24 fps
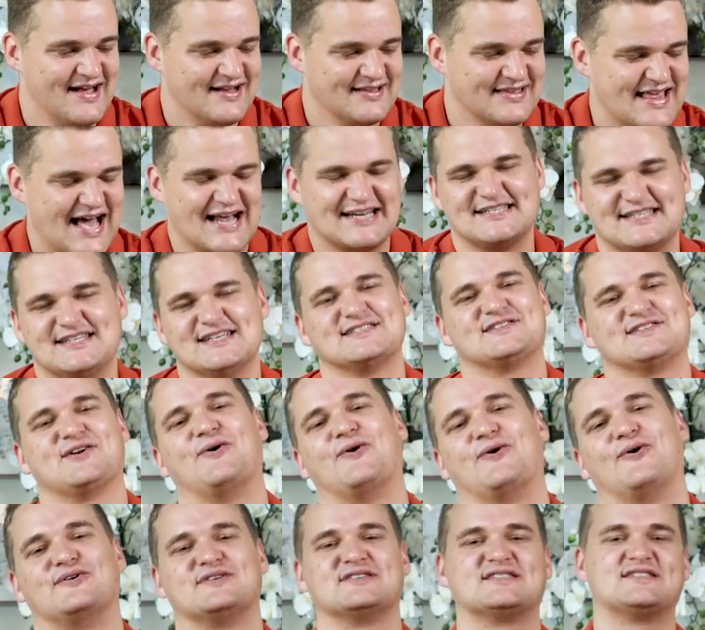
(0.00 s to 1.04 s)
That's just
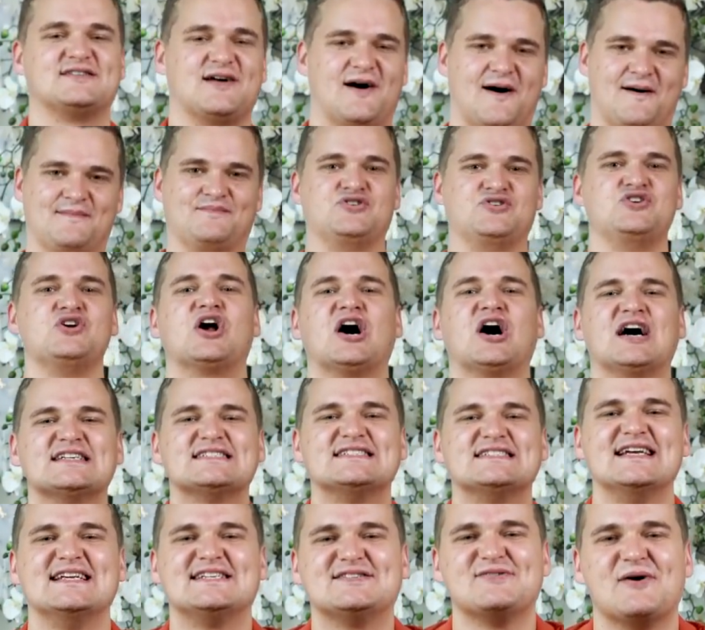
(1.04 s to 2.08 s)
awesome. You guys
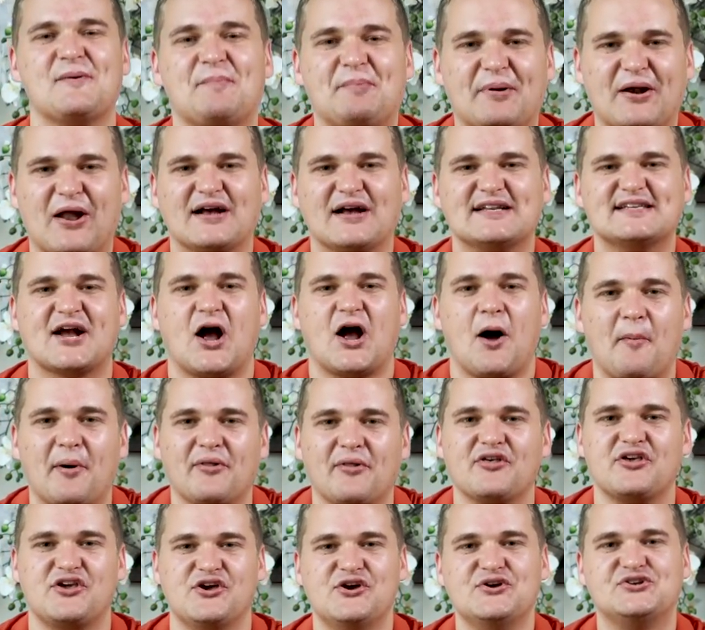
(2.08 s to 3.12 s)
need to apply to come
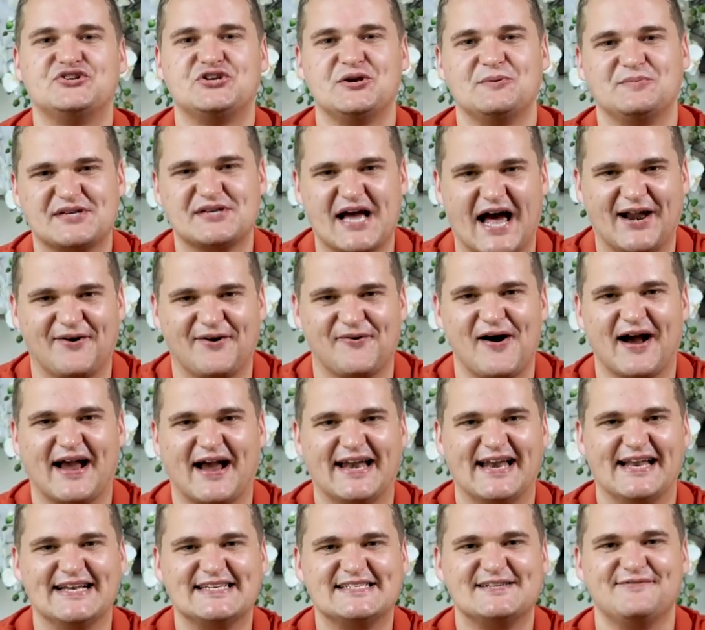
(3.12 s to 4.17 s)
on the YouTube channel where I
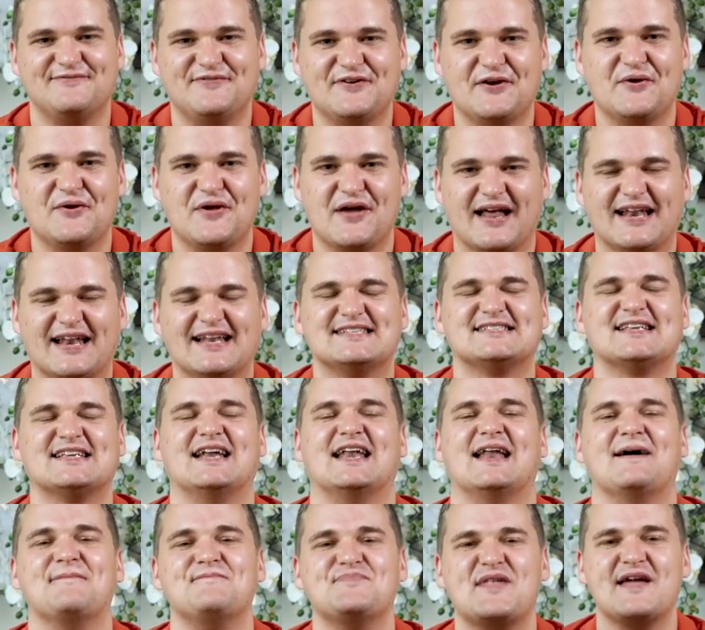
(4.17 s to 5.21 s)
can interview you.
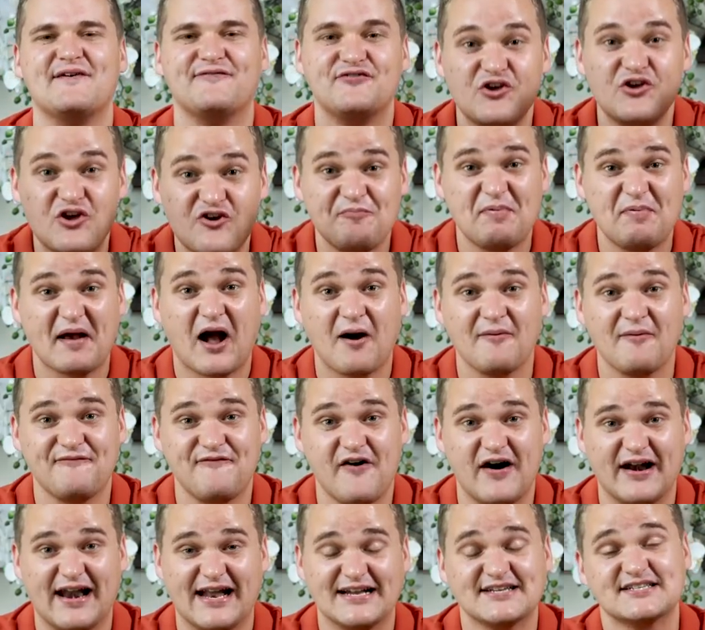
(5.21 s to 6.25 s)
Listen, if you've become
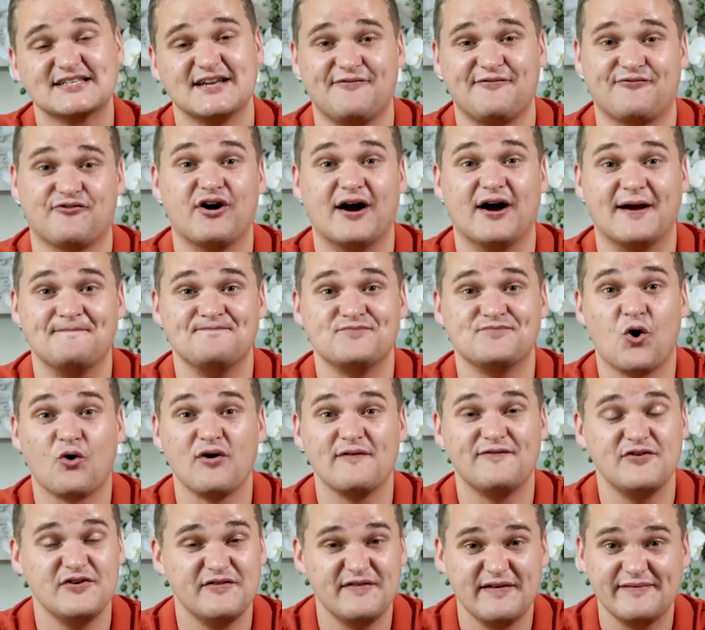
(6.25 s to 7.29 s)
financially free or
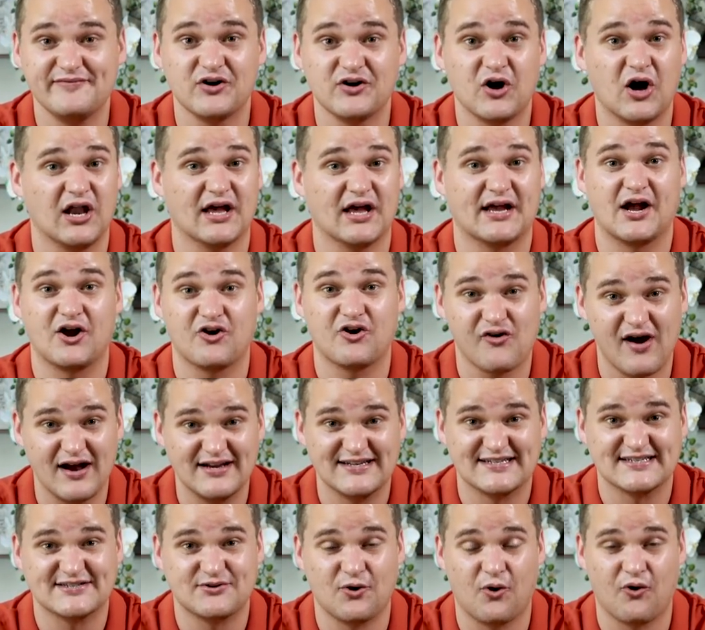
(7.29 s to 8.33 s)
if you've even got like a
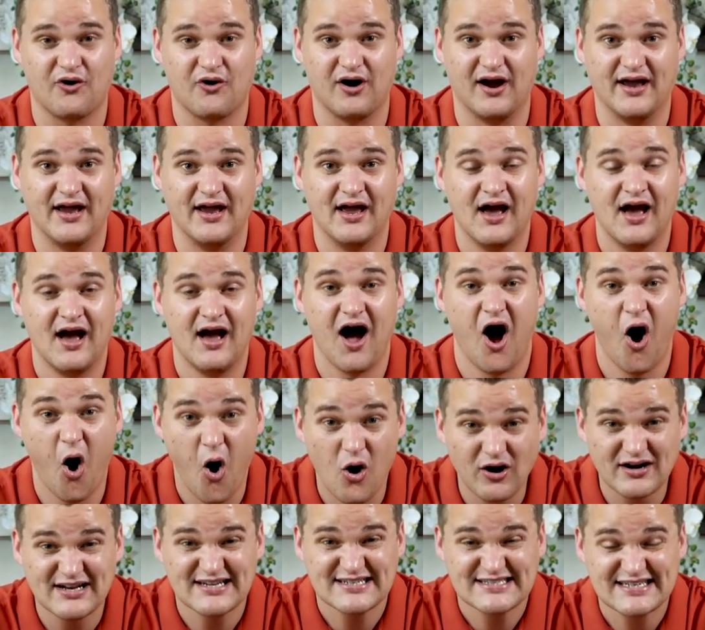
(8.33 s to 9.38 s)
great story,
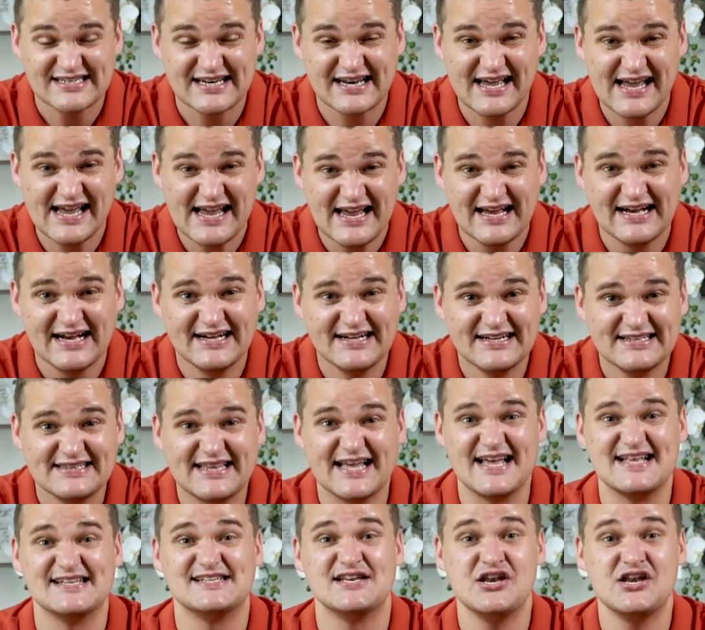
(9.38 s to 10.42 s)
honestly, there's